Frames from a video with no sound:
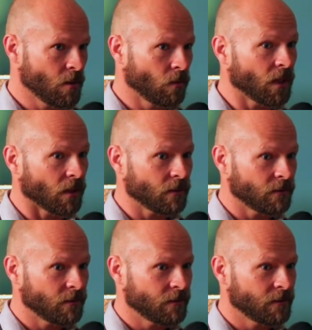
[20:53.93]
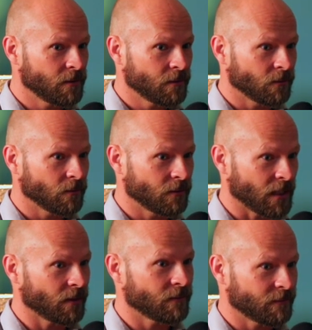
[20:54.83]
Well,
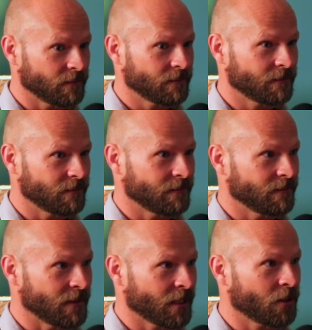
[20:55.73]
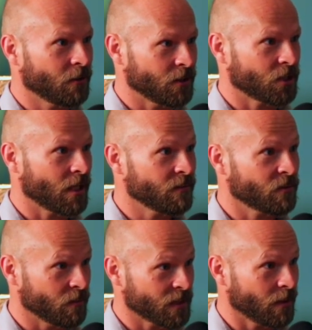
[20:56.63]
that that courage comes
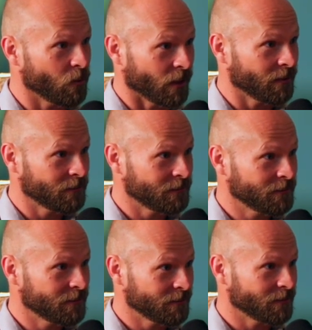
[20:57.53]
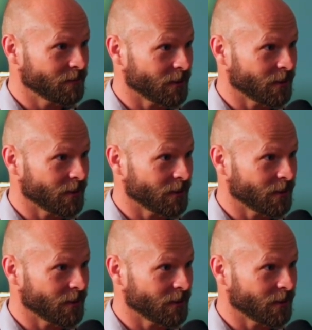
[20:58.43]
from somewhere. Mm -hmm.